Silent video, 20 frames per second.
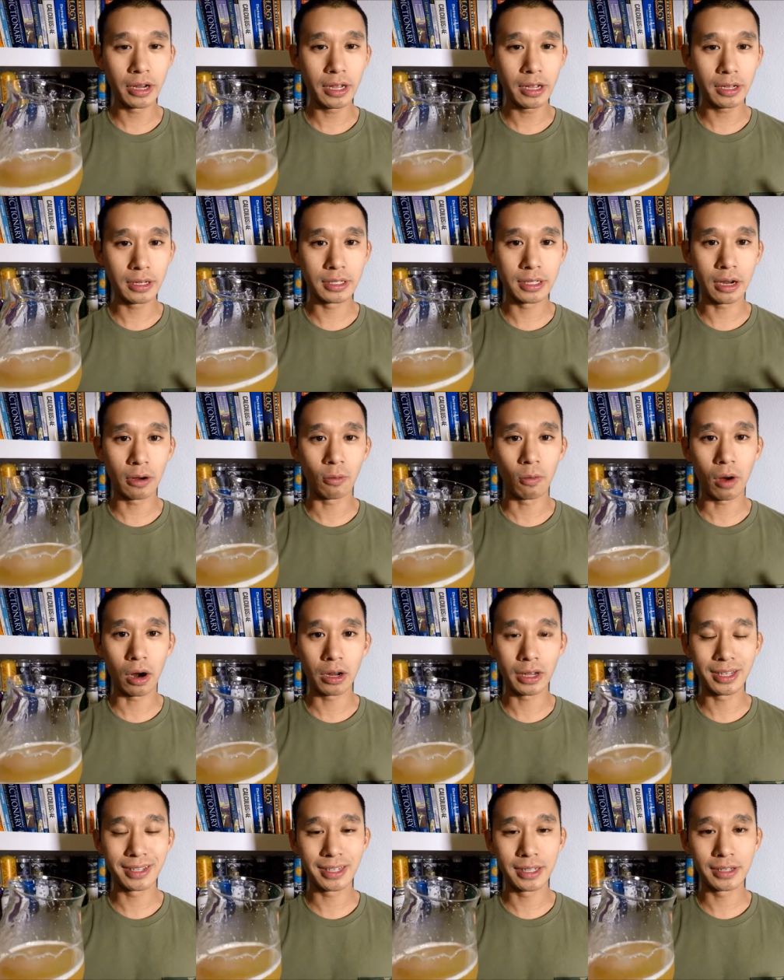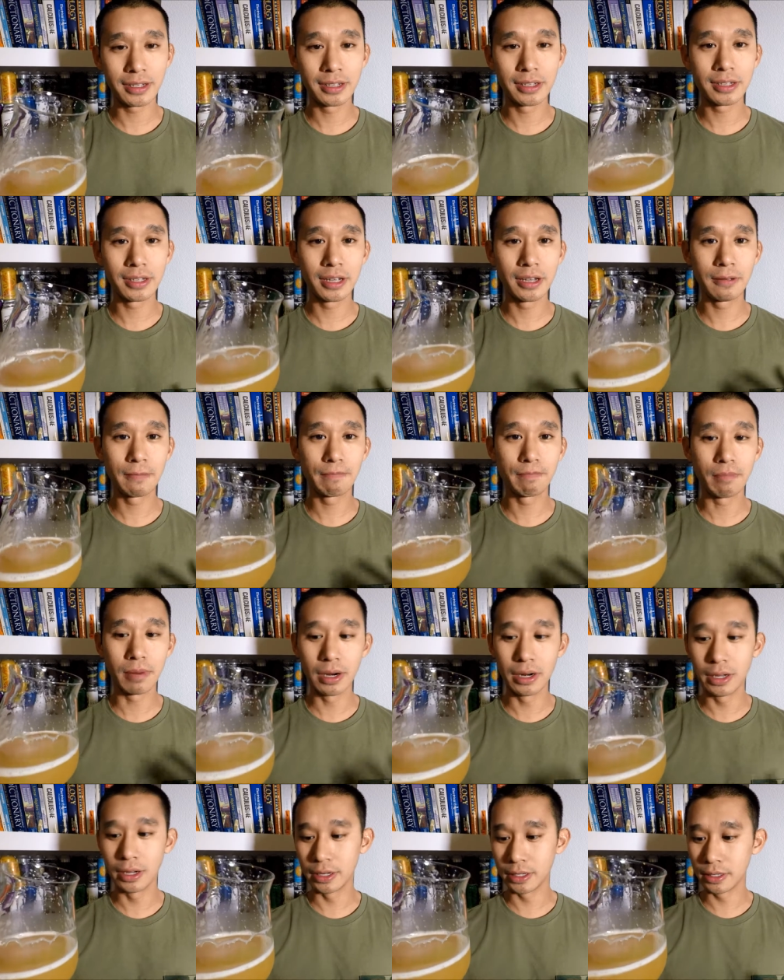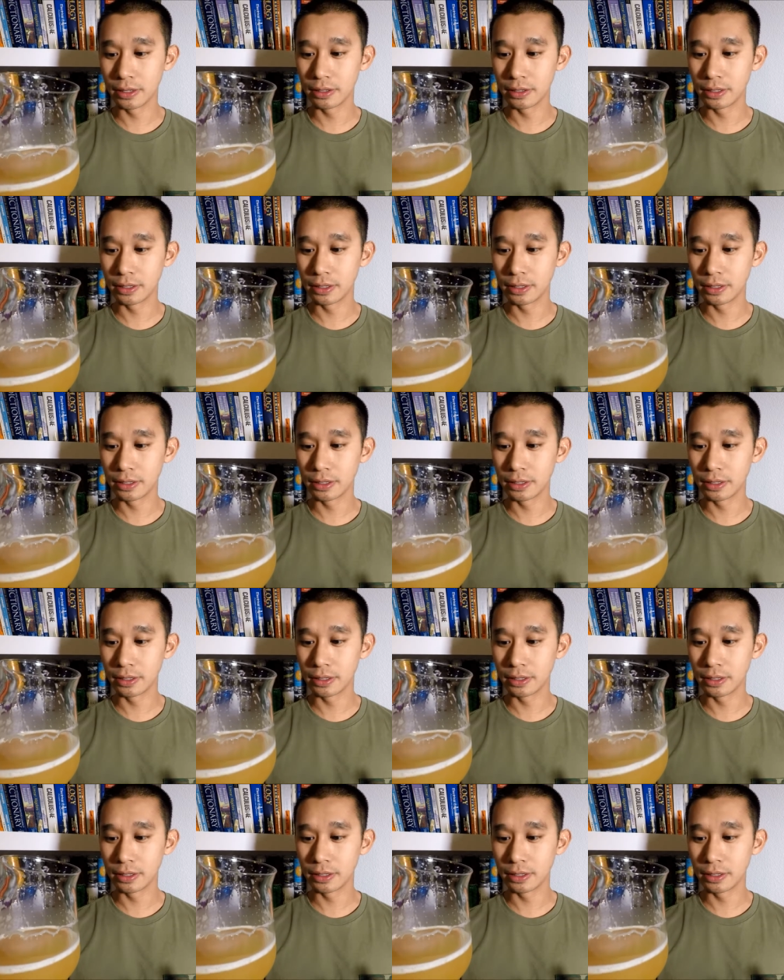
It's not water consistency, but it